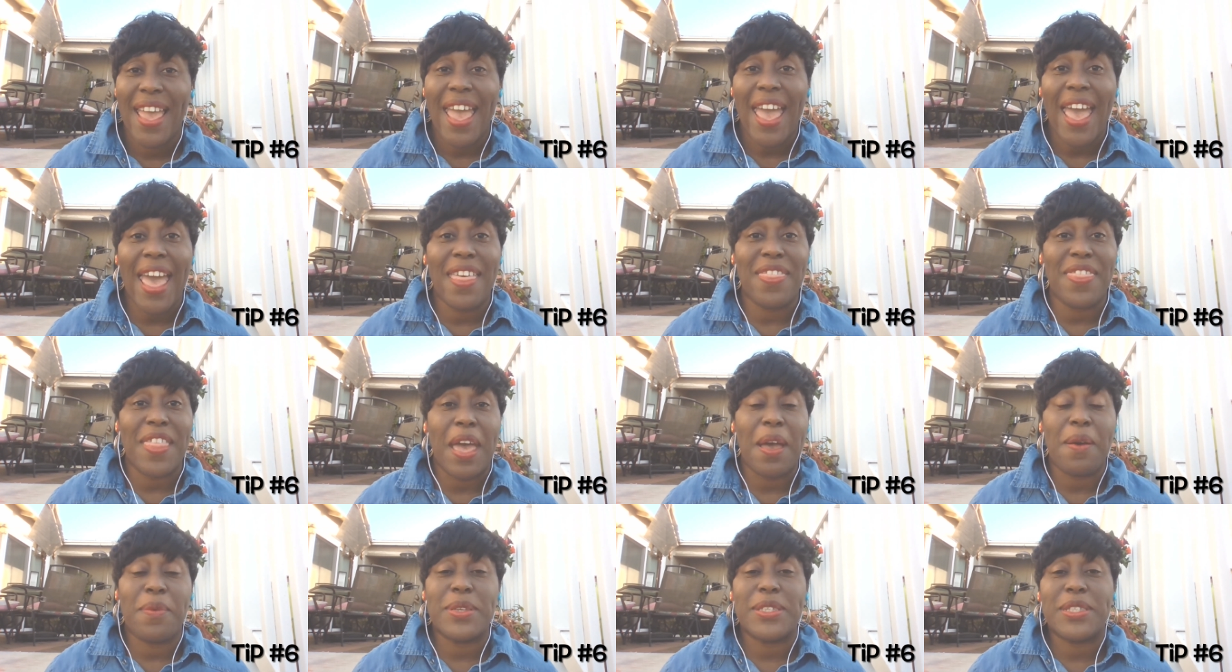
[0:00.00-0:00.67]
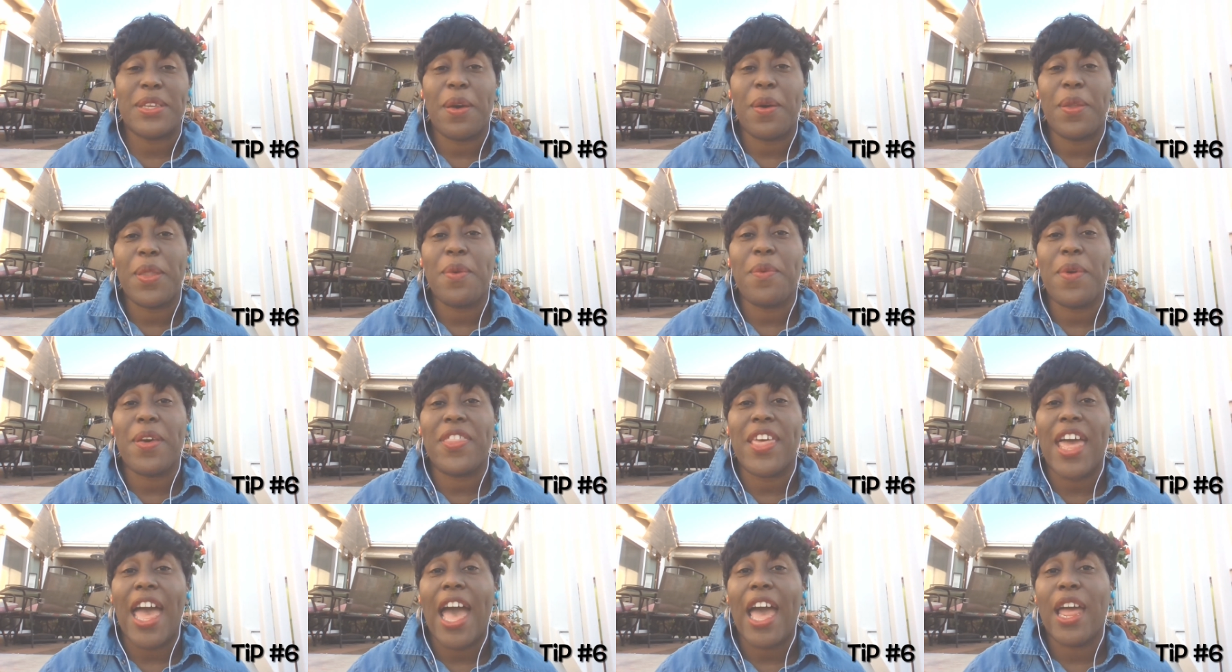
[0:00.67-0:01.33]
And that was the only way
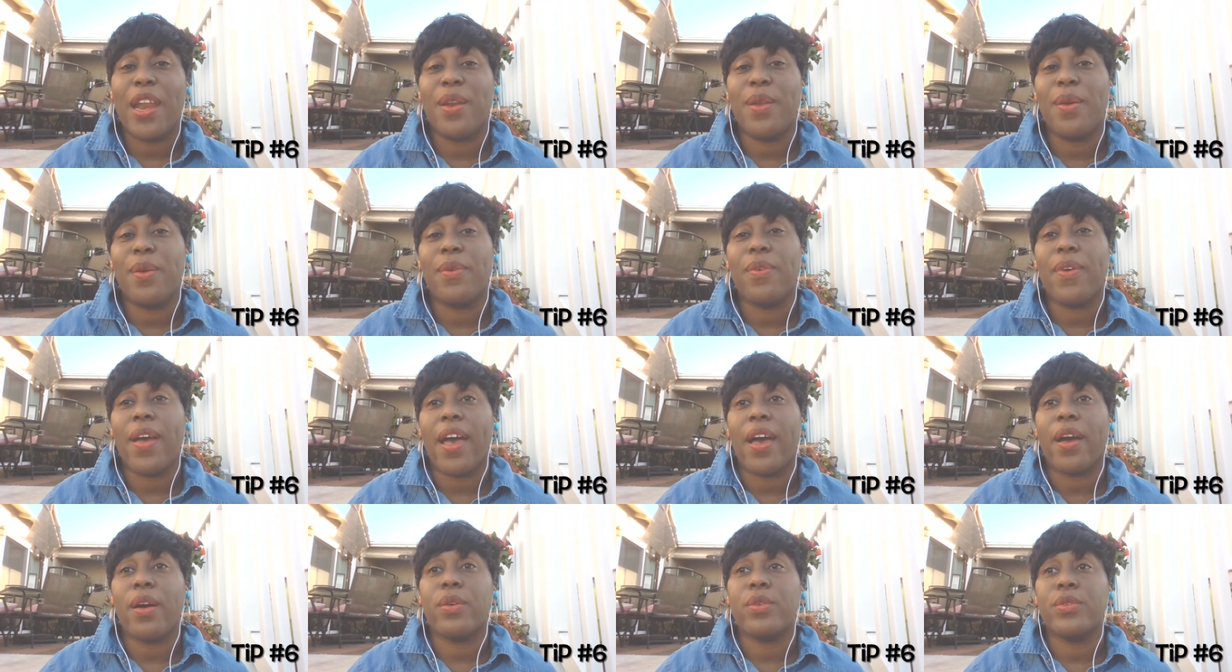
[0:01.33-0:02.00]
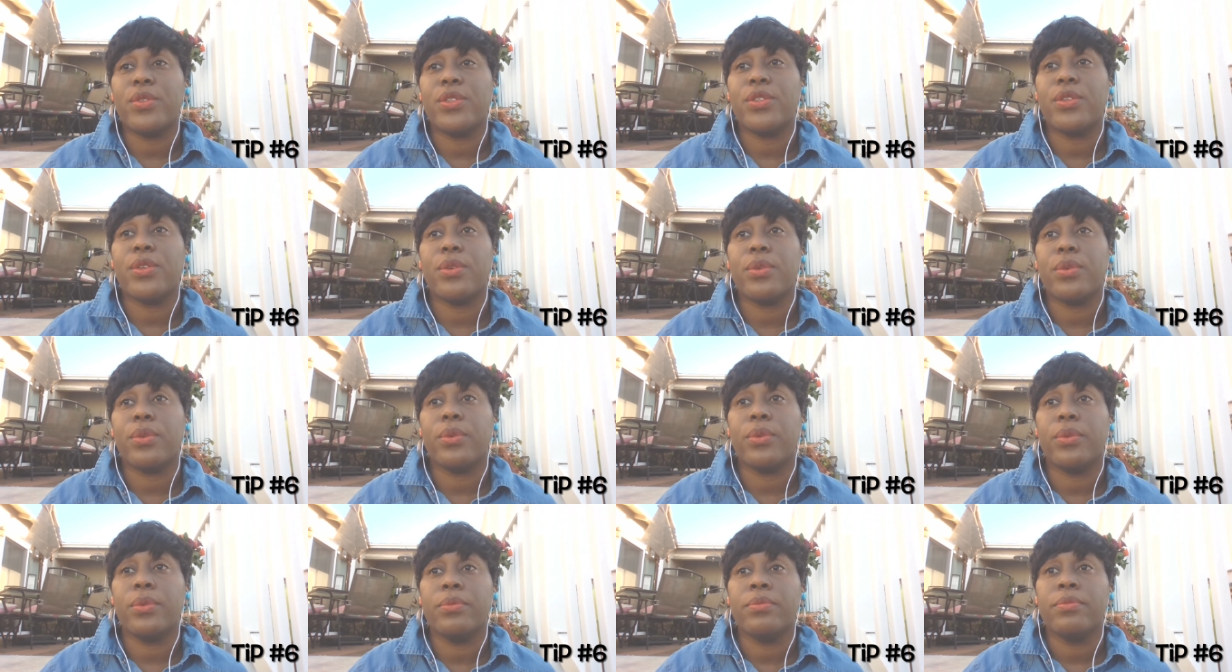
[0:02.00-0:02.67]
that I knew how
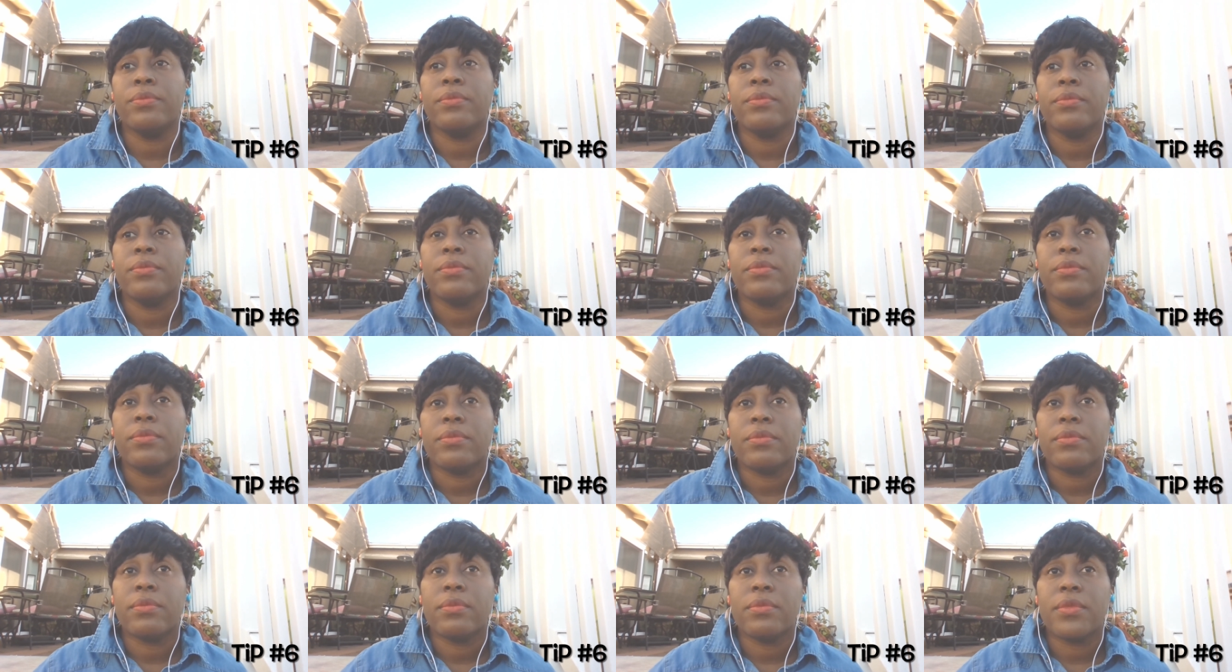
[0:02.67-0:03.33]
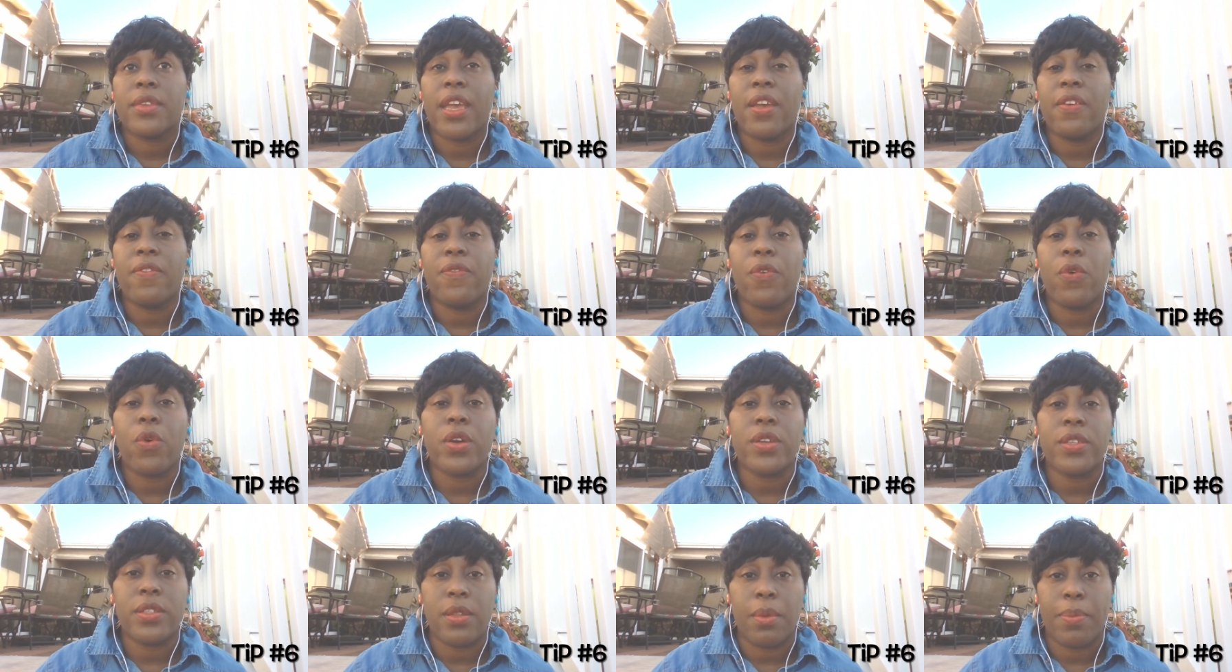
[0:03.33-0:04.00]
to
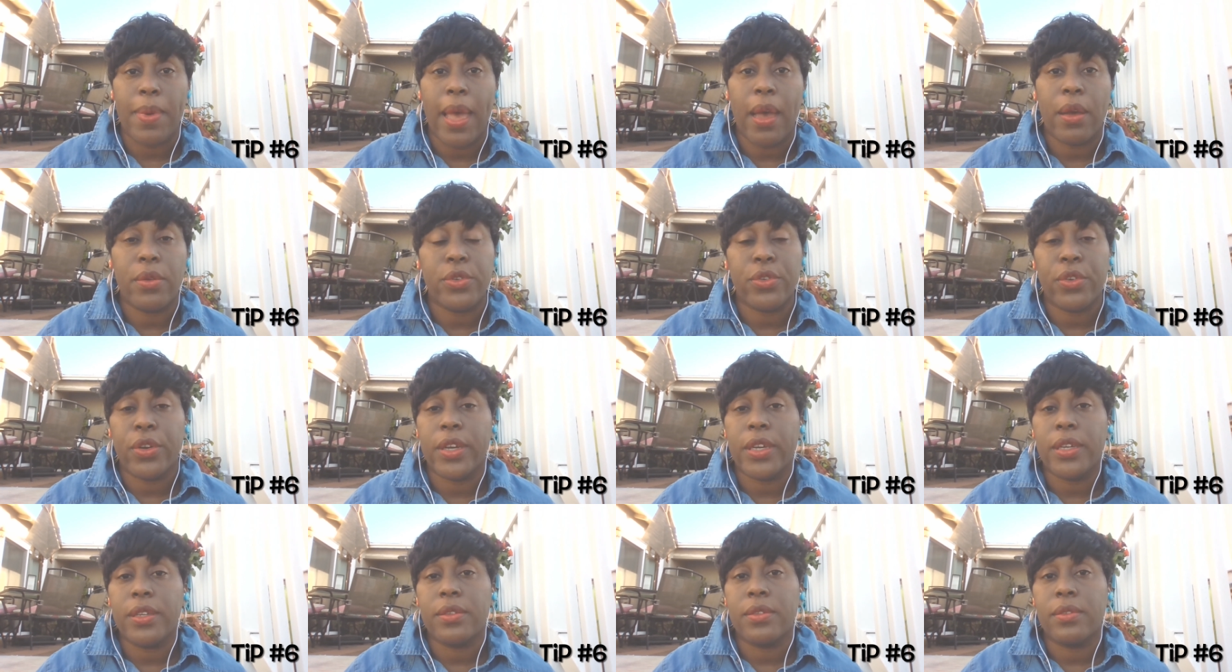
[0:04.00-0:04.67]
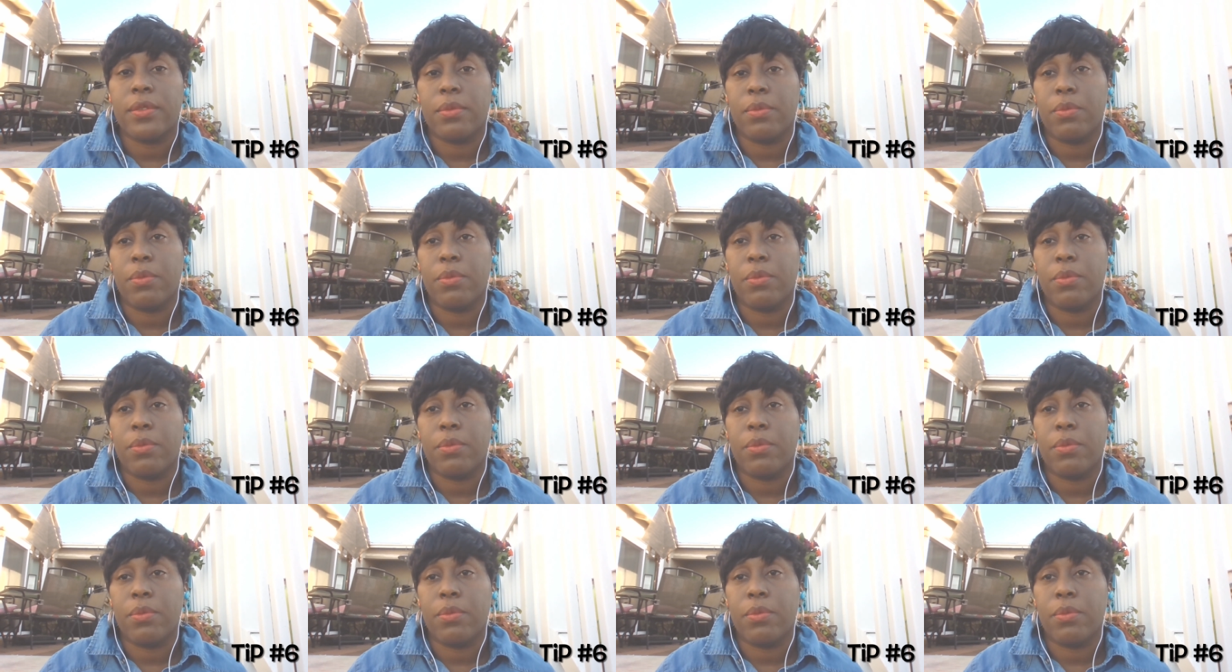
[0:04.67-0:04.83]
enforce the boundary.